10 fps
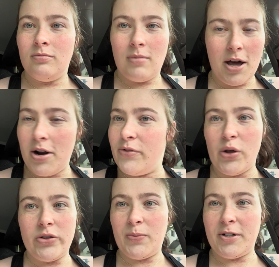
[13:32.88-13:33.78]
I don't even know
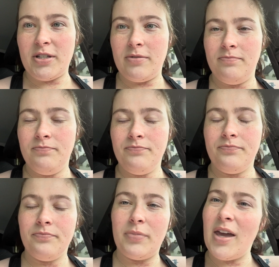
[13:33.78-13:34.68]
this person.
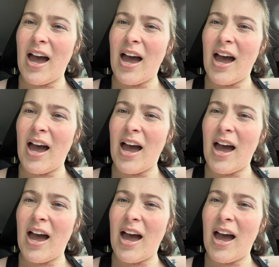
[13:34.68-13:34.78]
But yeah,